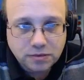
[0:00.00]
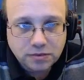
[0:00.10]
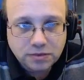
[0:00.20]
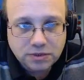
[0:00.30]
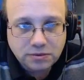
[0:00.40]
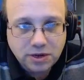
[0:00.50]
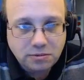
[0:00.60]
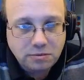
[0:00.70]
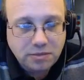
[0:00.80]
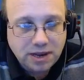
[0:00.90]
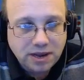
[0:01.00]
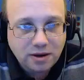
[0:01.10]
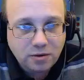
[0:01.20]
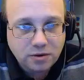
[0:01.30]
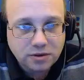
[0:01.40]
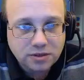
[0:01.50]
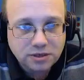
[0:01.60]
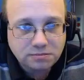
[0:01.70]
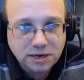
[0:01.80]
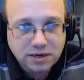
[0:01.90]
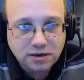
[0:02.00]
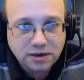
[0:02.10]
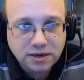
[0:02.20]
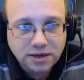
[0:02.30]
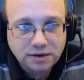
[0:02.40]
So coming back out onto this main line again.